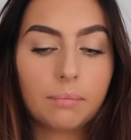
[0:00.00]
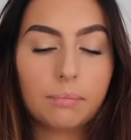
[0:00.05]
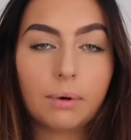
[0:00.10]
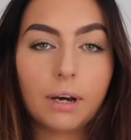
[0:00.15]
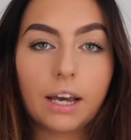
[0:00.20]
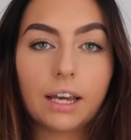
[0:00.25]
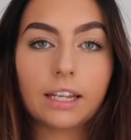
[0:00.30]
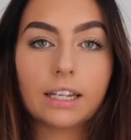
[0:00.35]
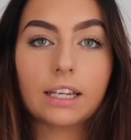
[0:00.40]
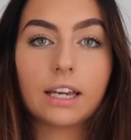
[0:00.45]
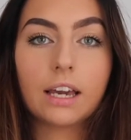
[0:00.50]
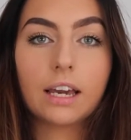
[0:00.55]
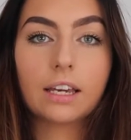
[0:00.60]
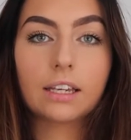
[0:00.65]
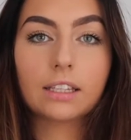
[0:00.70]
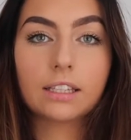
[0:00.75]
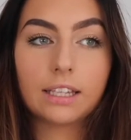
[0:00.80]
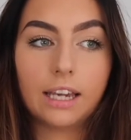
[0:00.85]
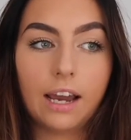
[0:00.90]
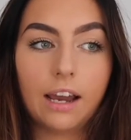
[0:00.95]
But
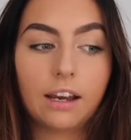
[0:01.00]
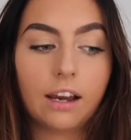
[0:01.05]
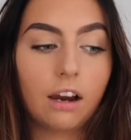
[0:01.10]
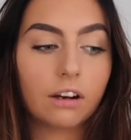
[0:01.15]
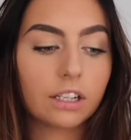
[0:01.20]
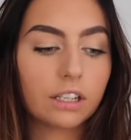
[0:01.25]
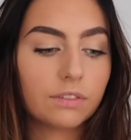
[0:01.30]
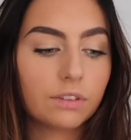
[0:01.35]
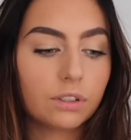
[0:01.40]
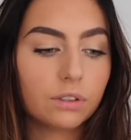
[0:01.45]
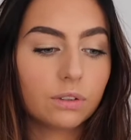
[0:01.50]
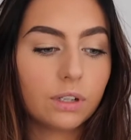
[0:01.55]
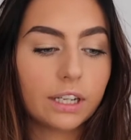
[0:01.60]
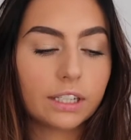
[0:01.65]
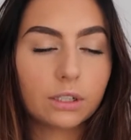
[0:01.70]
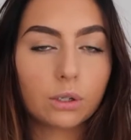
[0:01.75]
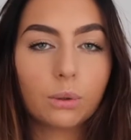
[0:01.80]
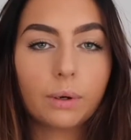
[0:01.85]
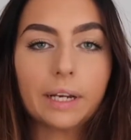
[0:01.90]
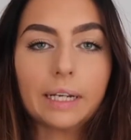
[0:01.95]
yeah, I'll give you
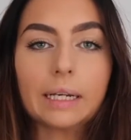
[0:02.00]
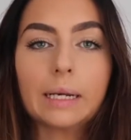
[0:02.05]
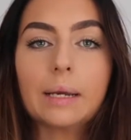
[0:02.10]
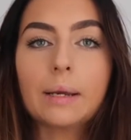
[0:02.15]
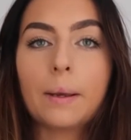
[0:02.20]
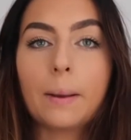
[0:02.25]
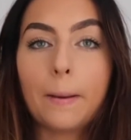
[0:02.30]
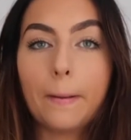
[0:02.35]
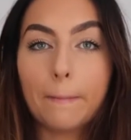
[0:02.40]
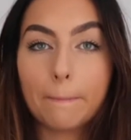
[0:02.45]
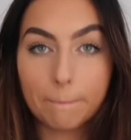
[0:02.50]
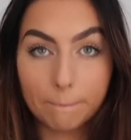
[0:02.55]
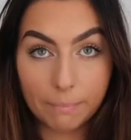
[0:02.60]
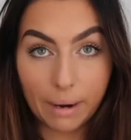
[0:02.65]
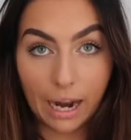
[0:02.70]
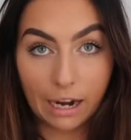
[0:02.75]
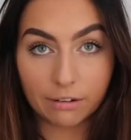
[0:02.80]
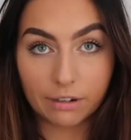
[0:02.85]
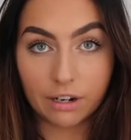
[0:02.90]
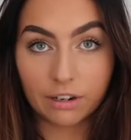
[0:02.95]
a quick
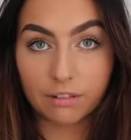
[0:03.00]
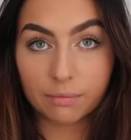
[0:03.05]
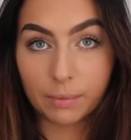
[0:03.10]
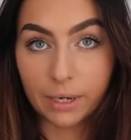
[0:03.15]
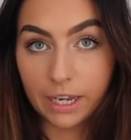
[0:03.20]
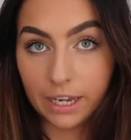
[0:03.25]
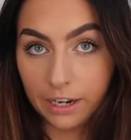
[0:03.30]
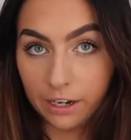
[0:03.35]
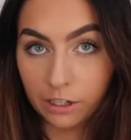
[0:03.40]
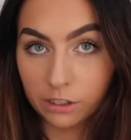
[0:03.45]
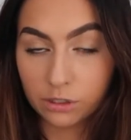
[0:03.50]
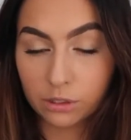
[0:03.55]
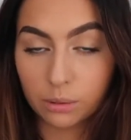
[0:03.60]
background of my hair.